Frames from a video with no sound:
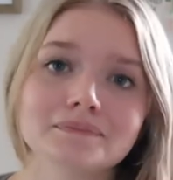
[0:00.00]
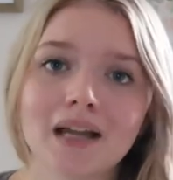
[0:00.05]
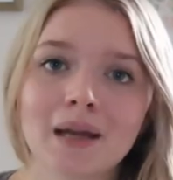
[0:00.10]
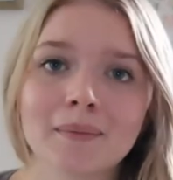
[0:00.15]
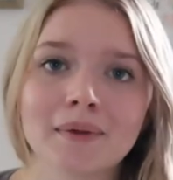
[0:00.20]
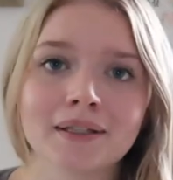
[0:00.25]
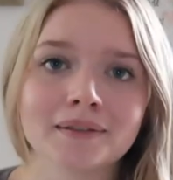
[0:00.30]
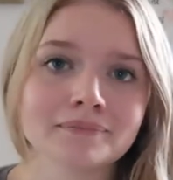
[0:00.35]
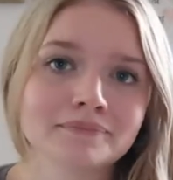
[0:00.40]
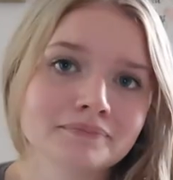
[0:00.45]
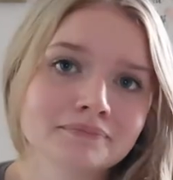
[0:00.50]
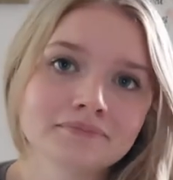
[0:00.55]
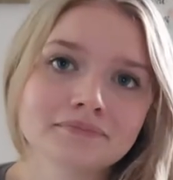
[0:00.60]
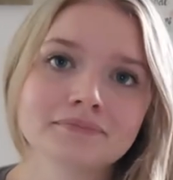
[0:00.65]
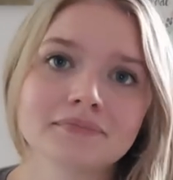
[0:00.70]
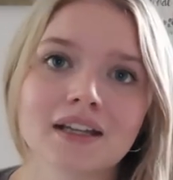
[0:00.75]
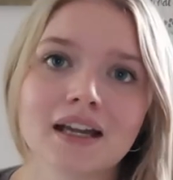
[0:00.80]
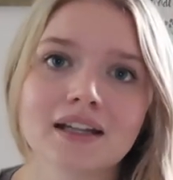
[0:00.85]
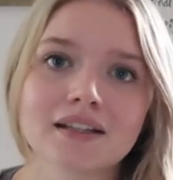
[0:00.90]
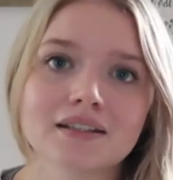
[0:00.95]
I mean
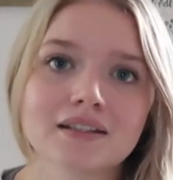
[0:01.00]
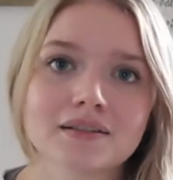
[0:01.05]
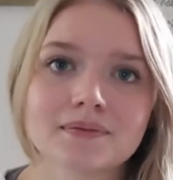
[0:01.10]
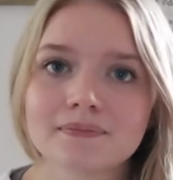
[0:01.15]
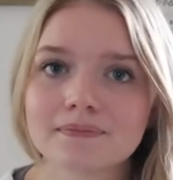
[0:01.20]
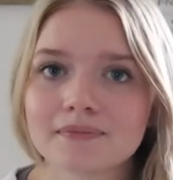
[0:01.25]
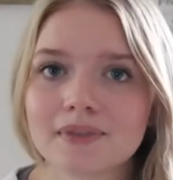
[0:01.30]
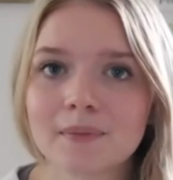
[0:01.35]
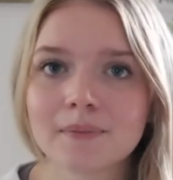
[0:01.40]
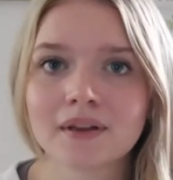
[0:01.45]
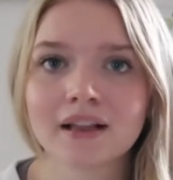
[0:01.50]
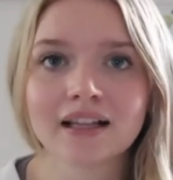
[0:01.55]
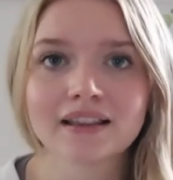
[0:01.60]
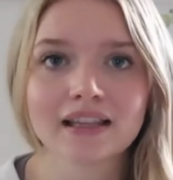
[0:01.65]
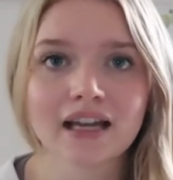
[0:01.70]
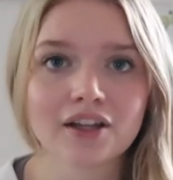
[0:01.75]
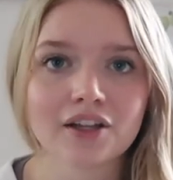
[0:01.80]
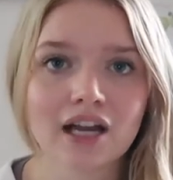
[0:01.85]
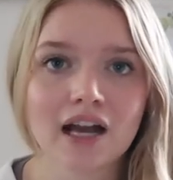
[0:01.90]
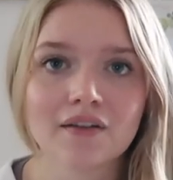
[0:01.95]
it's something like
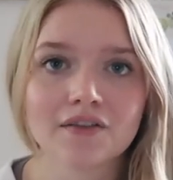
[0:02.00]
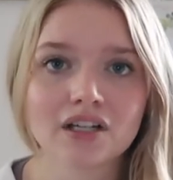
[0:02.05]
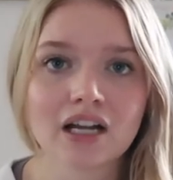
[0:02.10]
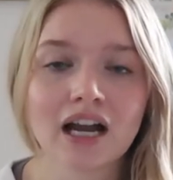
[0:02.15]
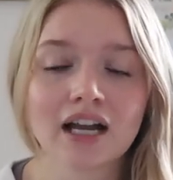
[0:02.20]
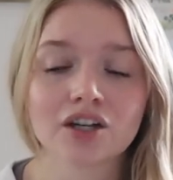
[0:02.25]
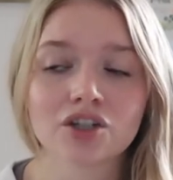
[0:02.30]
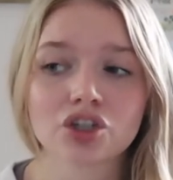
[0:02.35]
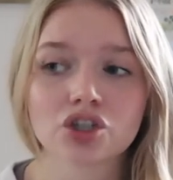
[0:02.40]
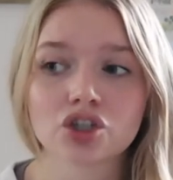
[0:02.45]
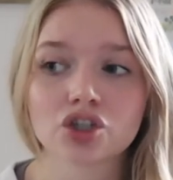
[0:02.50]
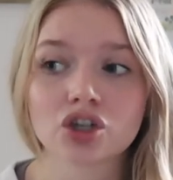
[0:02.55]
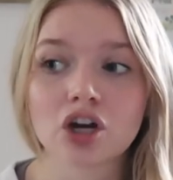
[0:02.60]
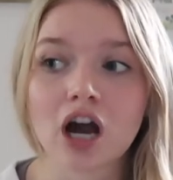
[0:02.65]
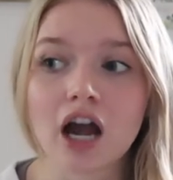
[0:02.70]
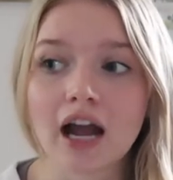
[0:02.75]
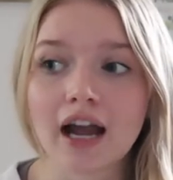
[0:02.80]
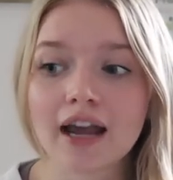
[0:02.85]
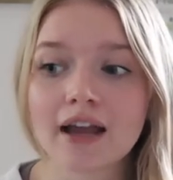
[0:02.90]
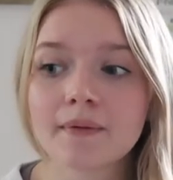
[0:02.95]
that you have to kind of just
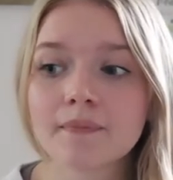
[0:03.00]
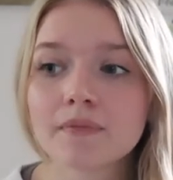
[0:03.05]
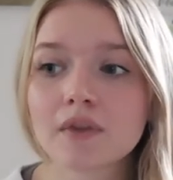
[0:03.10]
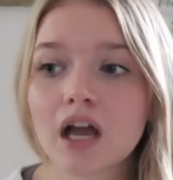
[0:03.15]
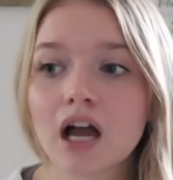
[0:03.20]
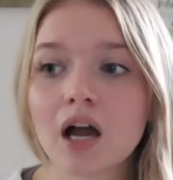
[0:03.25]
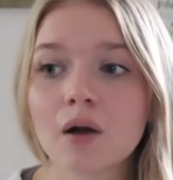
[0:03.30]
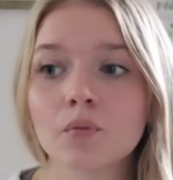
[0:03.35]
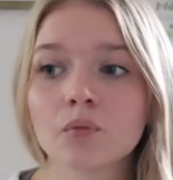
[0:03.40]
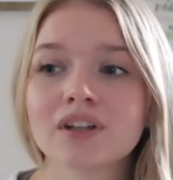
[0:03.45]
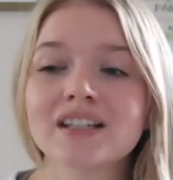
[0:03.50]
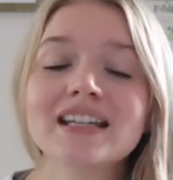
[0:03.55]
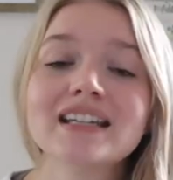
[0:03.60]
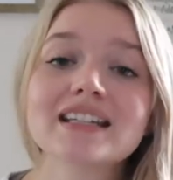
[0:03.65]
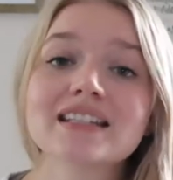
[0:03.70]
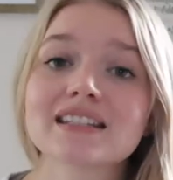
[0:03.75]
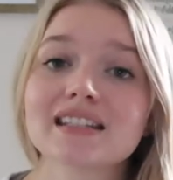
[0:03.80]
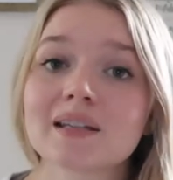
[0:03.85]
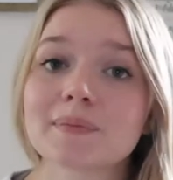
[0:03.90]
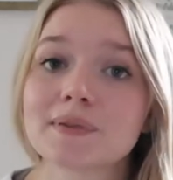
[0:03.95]
try um, we
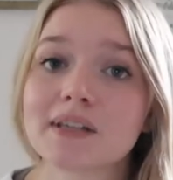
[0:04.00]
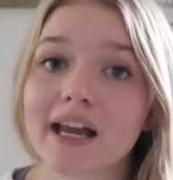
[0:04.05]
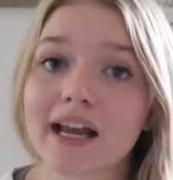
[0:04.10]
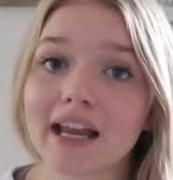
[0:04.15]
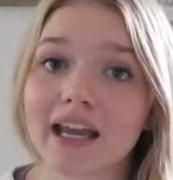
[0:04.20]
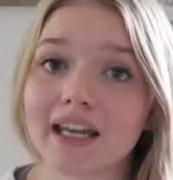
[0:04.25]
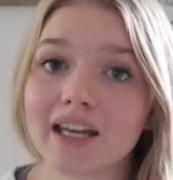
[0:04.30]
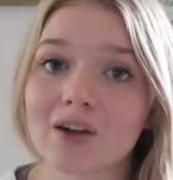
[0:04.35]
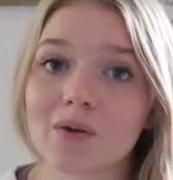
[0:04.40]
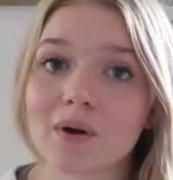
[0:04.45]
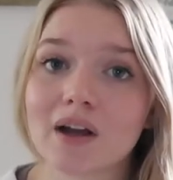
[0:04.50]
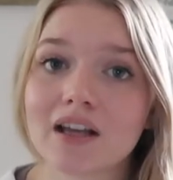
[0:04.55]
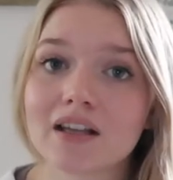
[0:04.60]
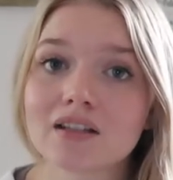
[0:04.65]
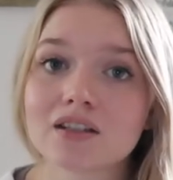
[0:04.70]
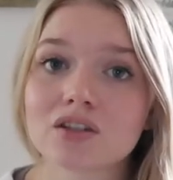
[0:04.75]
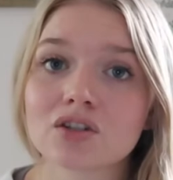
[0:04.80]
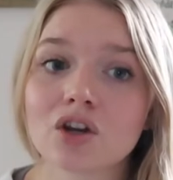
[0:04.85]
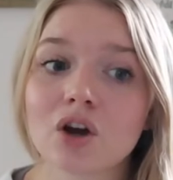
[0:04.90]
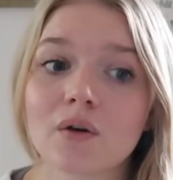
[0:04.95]
need a sleep sack
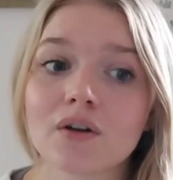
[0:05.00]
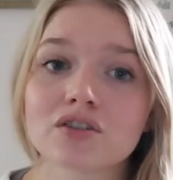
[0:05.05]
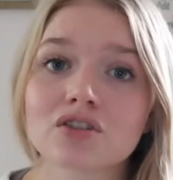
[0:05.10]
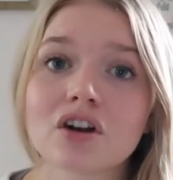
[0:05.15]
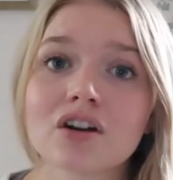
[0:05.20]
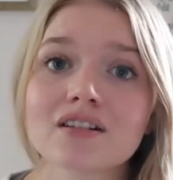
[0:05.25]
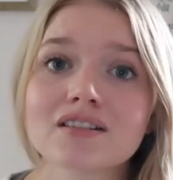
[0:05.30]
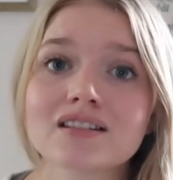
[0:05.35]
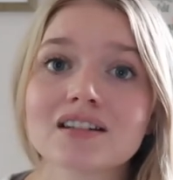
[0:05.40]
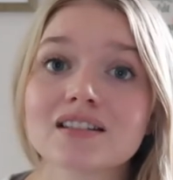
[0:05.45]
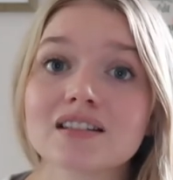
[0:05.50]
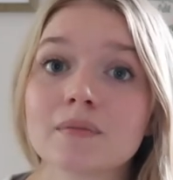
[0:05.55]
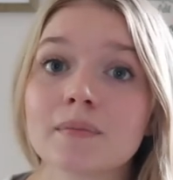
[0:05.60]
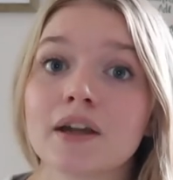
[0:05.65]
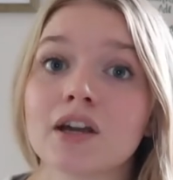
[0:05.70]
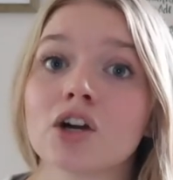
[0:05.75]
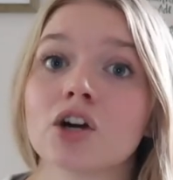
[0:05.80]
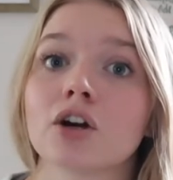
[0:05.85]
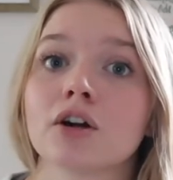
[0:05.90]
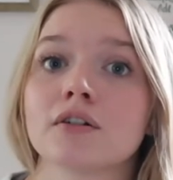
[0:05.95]
anyways so as long as it doesn't
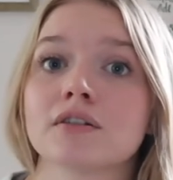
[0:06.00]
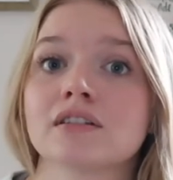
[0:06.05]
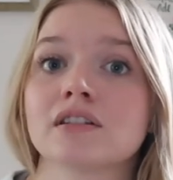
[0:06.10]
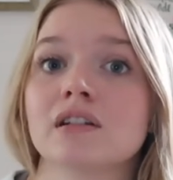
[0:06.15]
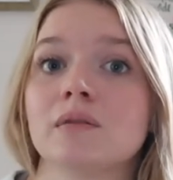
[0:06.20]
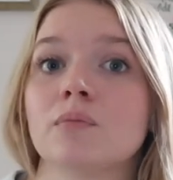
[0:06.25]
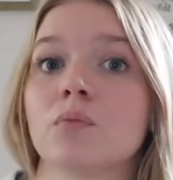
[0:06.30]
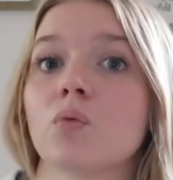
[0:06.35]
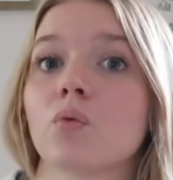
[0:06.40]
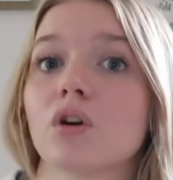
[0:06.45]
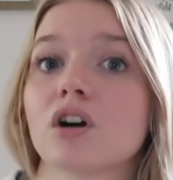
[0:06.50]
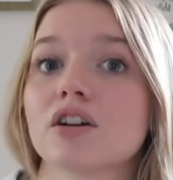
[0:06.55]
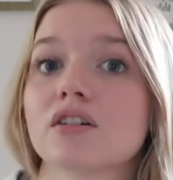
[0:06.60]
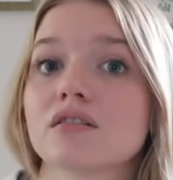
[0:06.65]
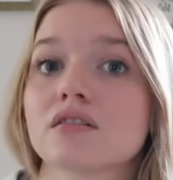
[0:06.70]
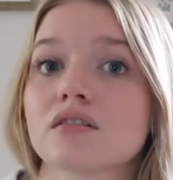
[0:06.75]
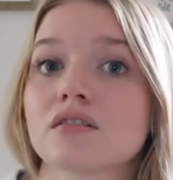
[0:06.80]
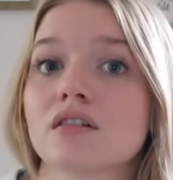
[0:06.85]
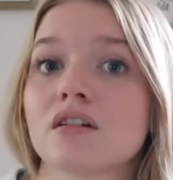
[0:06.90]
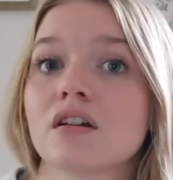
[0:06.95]
make her sleep
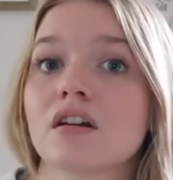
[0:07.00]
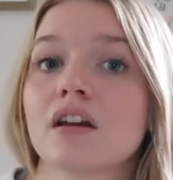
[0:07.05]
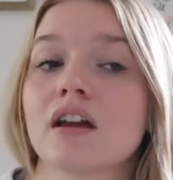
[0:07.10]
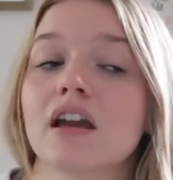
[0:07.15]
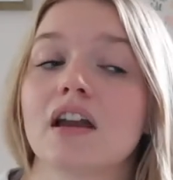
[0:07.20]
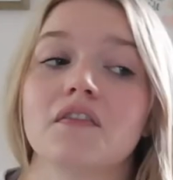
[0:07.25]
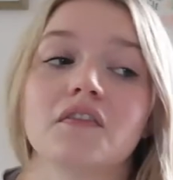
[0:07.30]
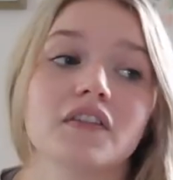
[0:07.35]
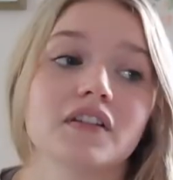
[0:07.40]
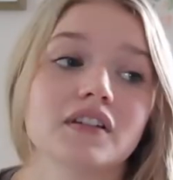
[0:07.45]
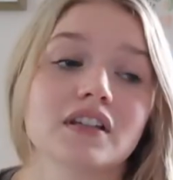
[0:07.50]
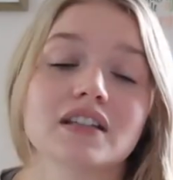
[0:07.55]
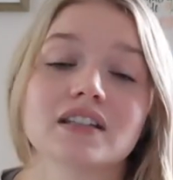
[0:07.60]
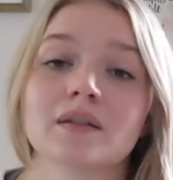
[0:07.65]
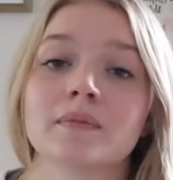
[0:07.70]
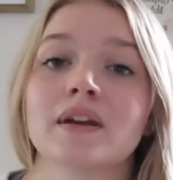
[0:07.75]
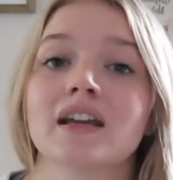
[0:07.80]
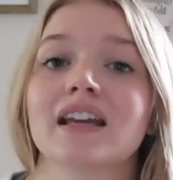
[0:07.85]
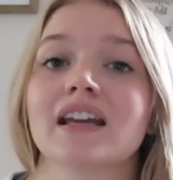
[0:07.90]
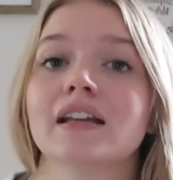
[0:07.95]
worse if it
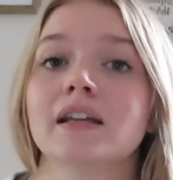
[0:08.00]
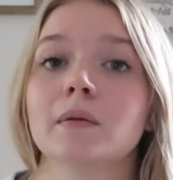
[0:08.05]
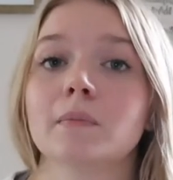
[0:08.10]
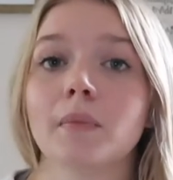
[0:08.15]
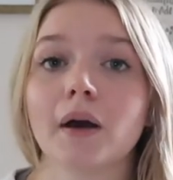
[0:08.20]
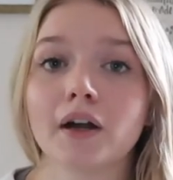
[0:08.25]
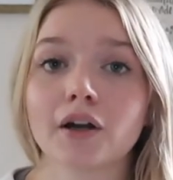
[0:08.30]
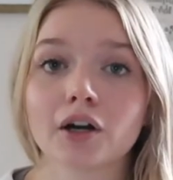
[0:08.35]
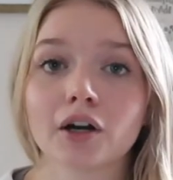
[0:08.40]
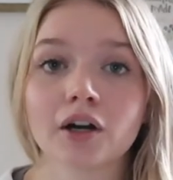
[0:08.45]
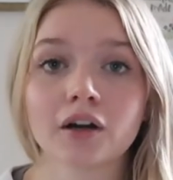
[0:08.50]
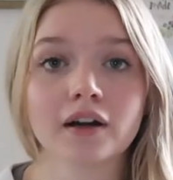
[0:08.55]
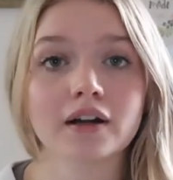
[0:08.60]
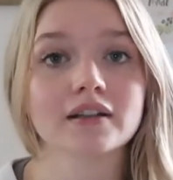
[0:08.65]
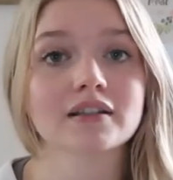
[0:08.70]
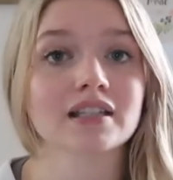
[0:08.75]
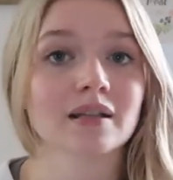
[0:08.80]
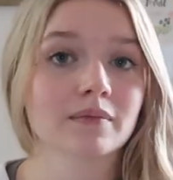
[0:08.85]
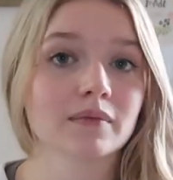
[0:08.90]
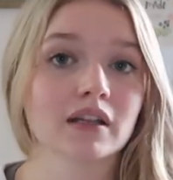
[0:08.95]
doesn't make it any better,
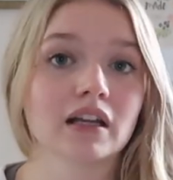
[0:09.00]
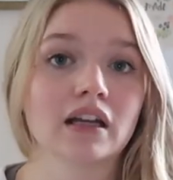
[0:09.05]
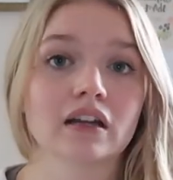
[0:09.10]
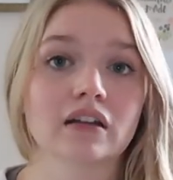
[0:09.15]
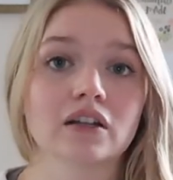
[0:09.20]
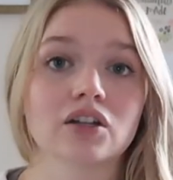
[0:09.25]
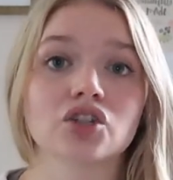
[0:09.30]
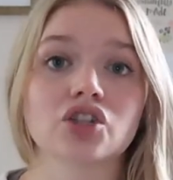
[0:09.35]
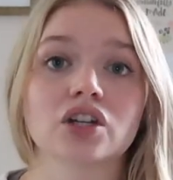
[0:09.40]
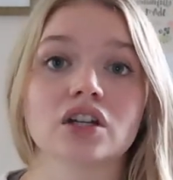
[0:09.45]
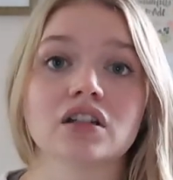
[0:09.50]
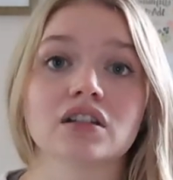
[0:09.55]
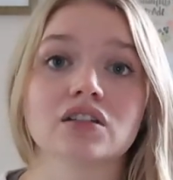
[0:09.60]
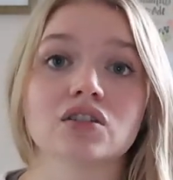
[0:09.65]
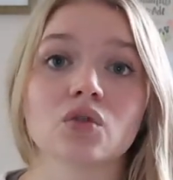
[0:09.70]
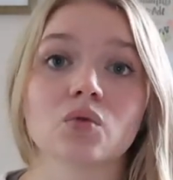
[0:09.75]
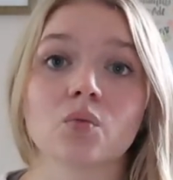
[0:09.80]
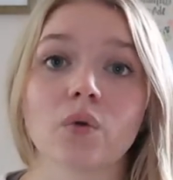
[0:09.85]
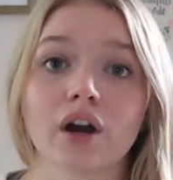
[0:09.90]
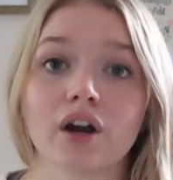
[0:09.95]
it's something that she can
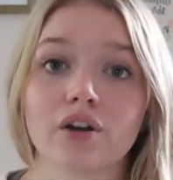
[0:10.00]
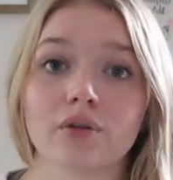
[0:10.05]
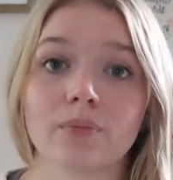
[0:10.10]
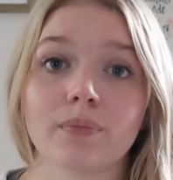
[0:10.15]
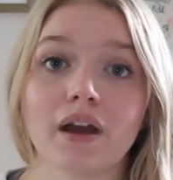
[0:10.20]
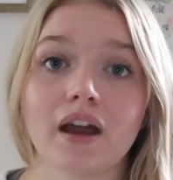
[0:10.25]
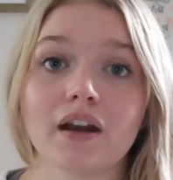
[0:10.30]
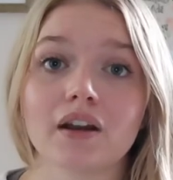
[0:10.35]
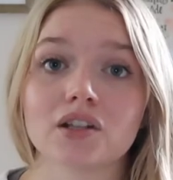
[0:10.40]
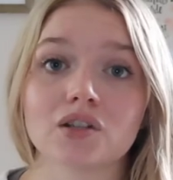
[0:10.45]
still wear to bed.